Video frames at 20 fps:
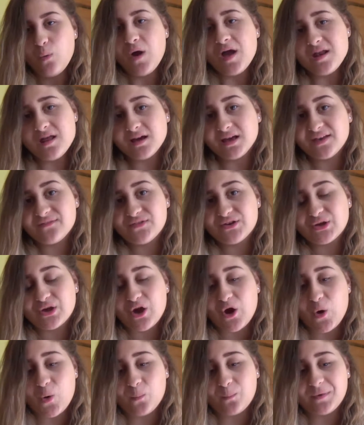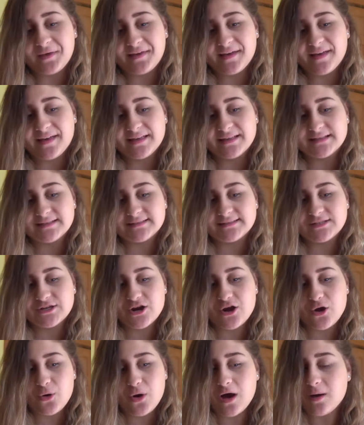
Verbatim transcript: why not give it a go? Because, you know,